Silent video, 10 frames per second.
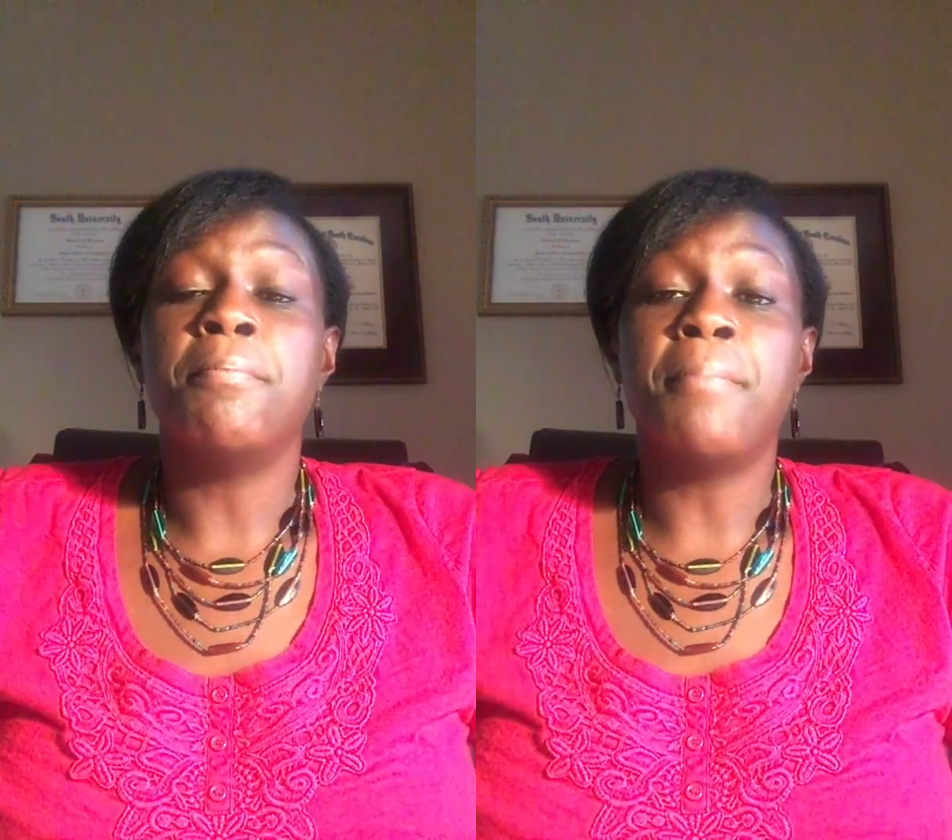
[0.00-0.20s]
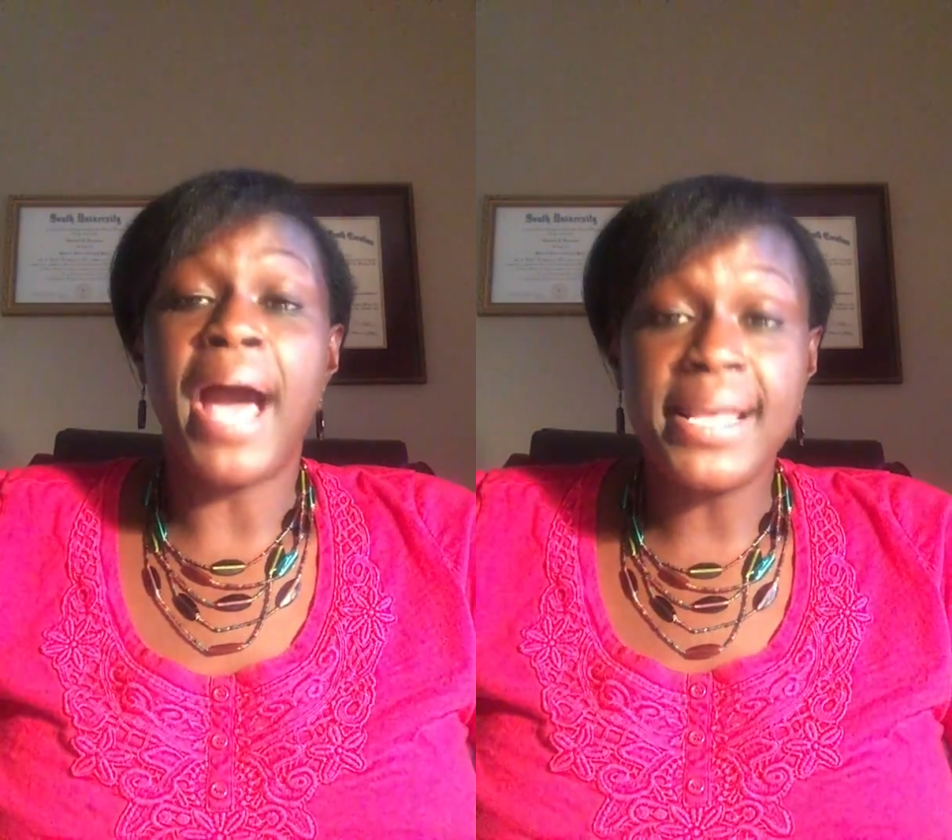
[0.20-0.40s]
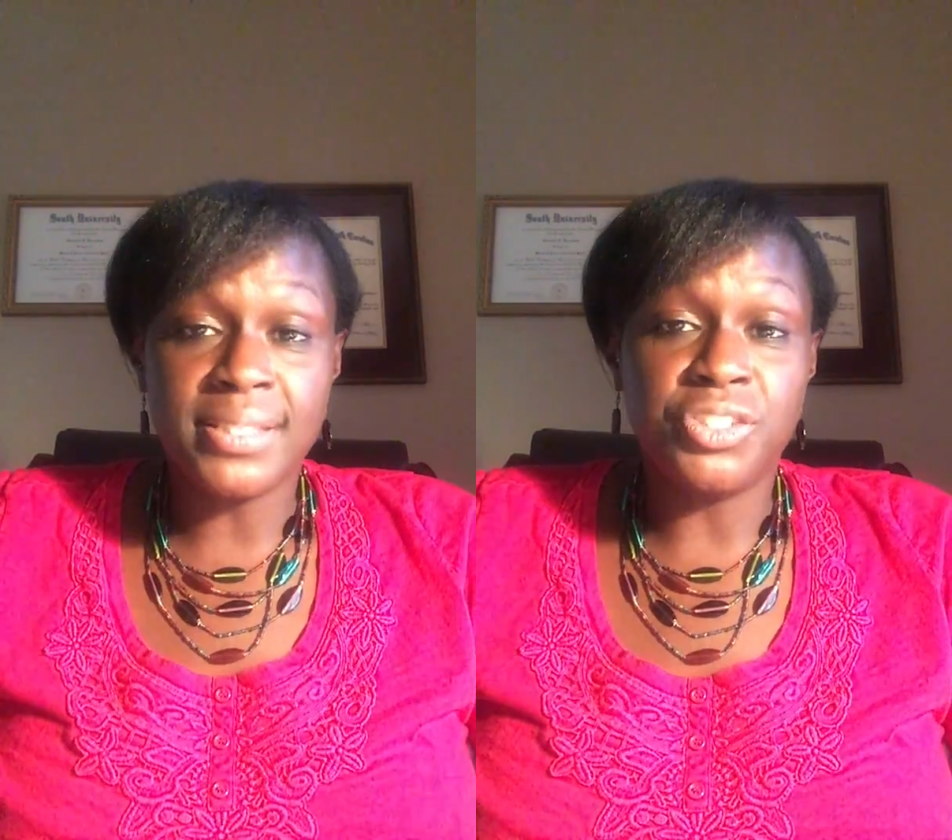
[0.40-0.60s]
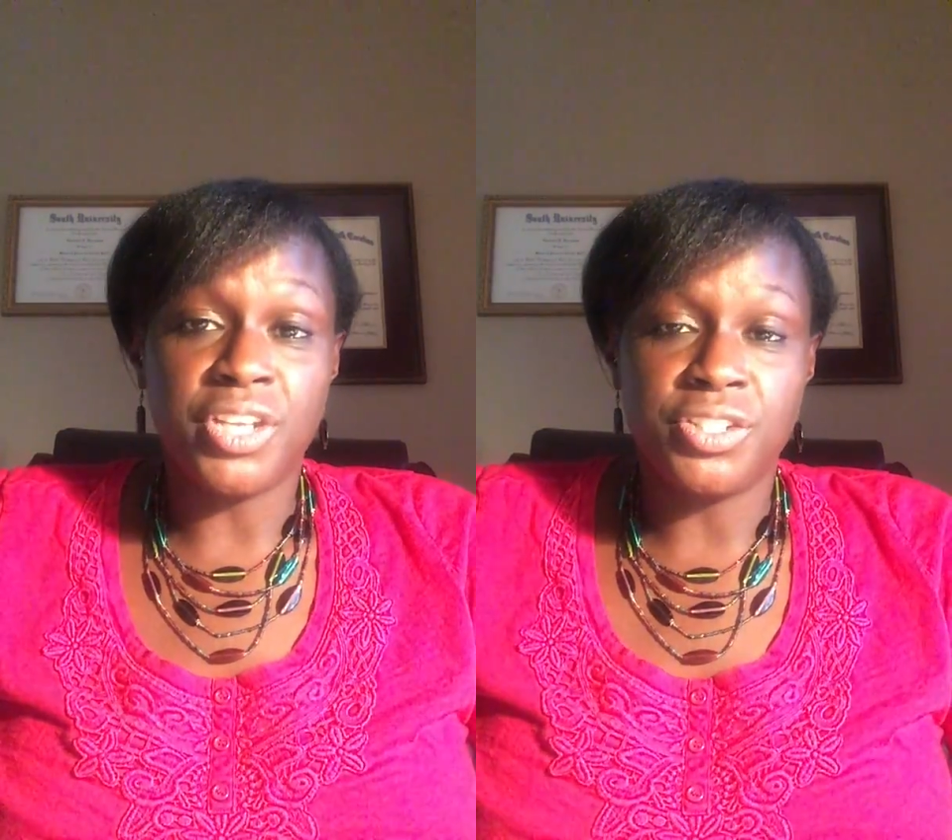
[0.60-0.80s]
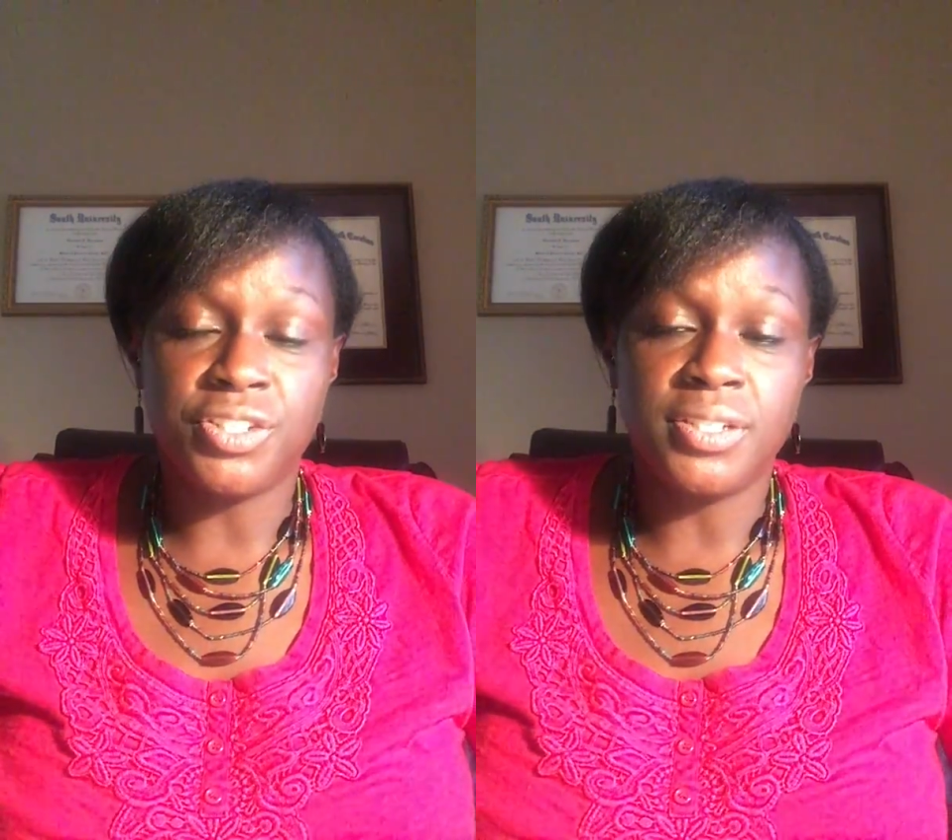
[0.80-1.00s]
My
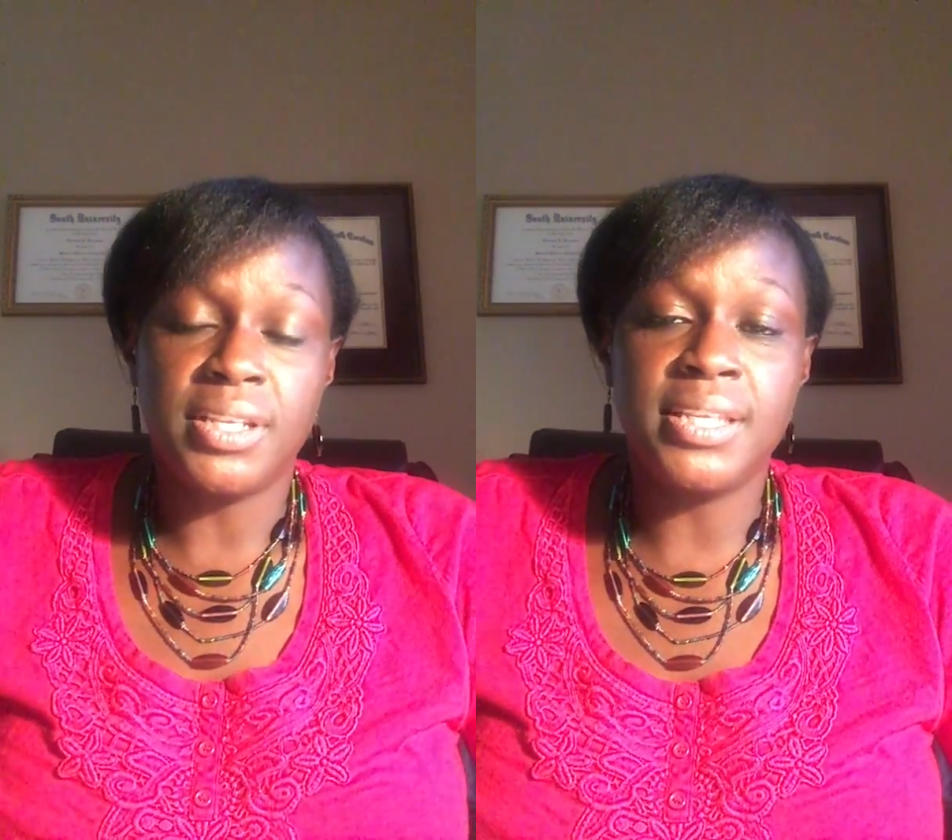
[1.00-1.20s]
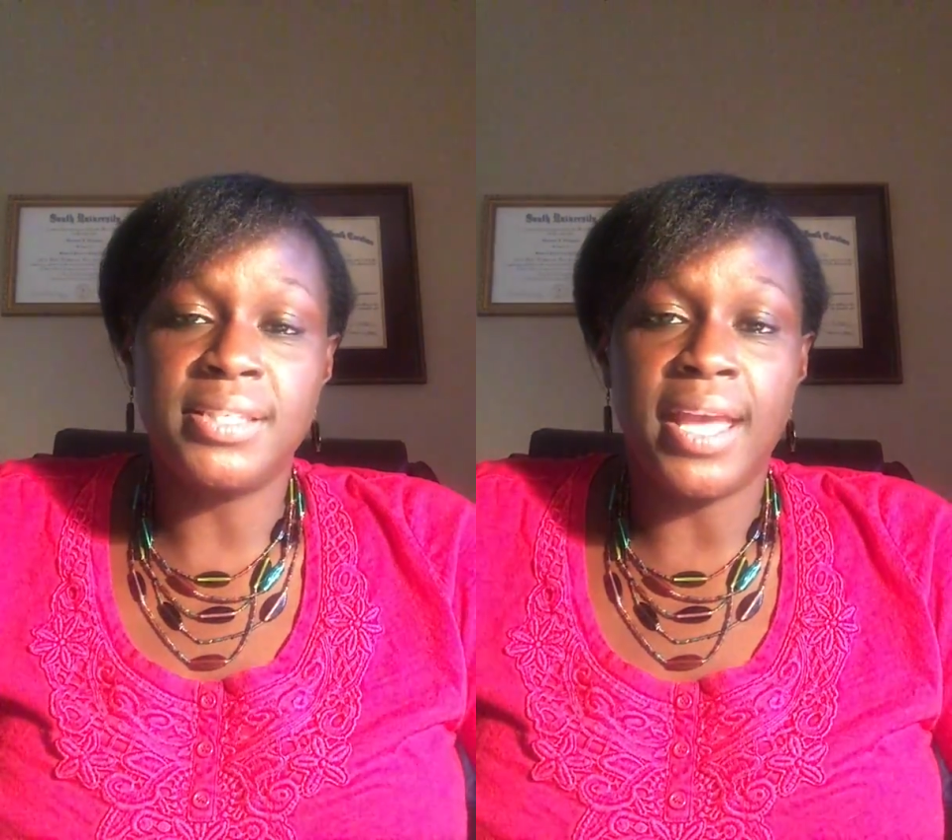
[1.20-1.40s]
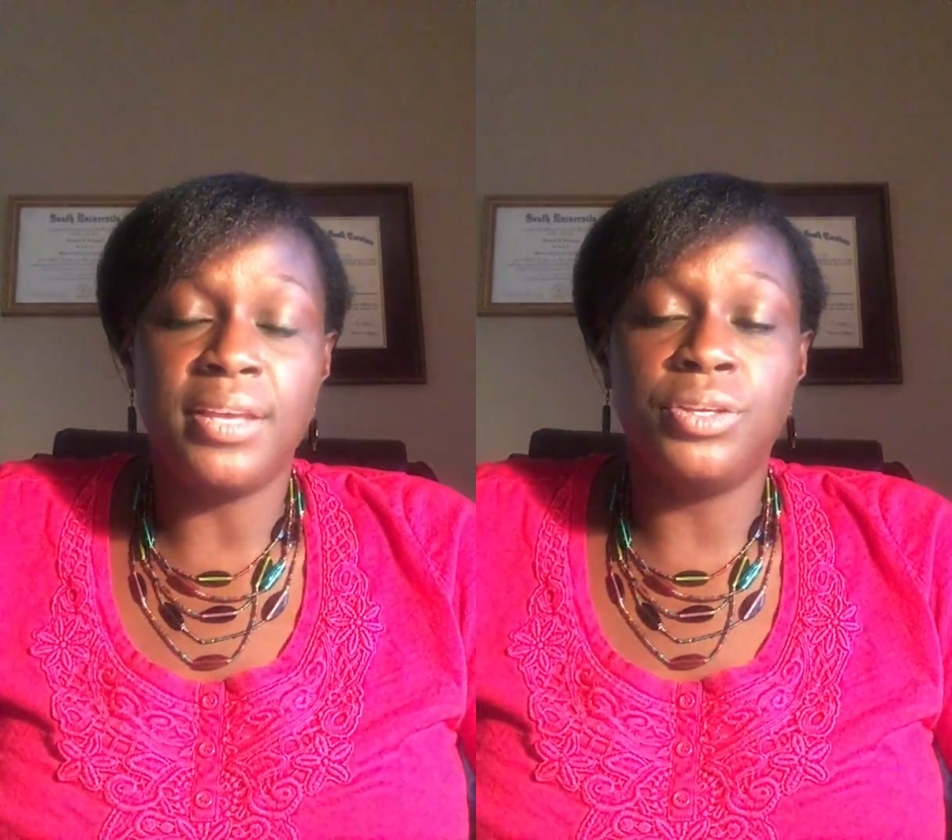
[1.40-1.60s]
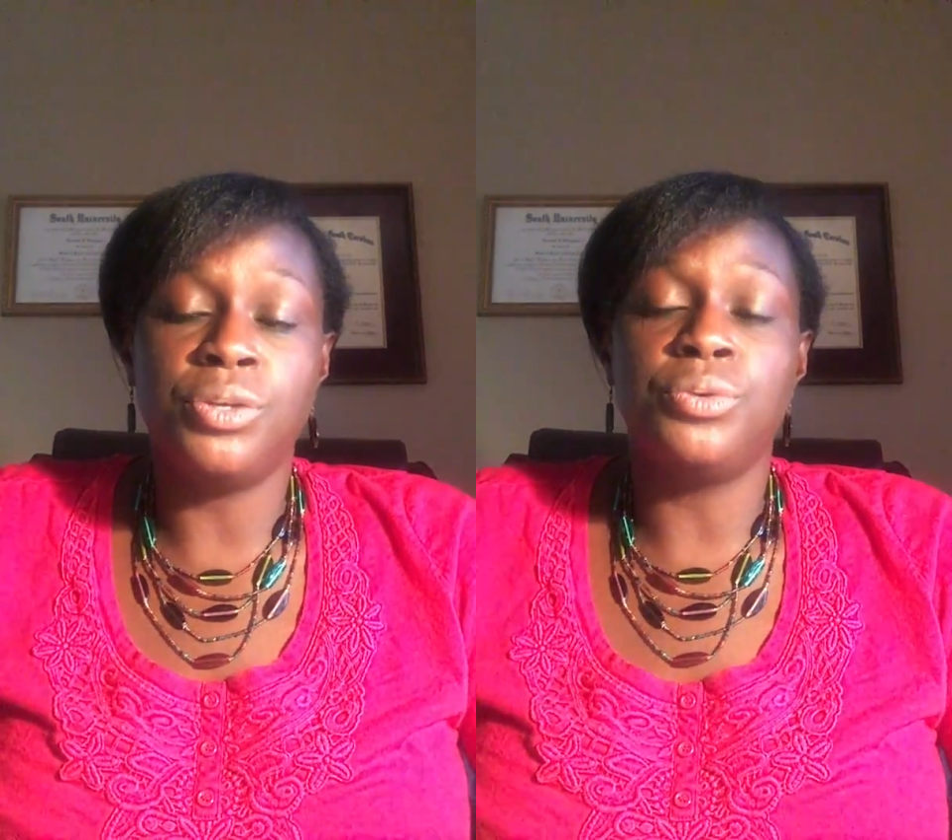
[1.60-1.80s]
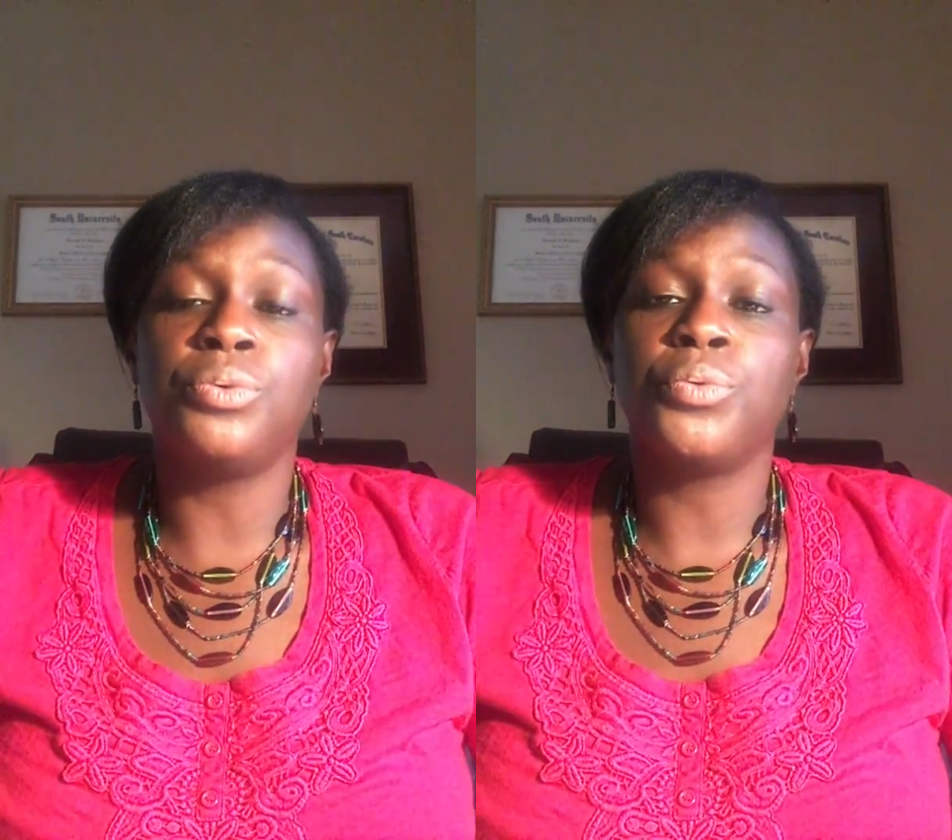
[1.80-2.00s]
suggestion is that you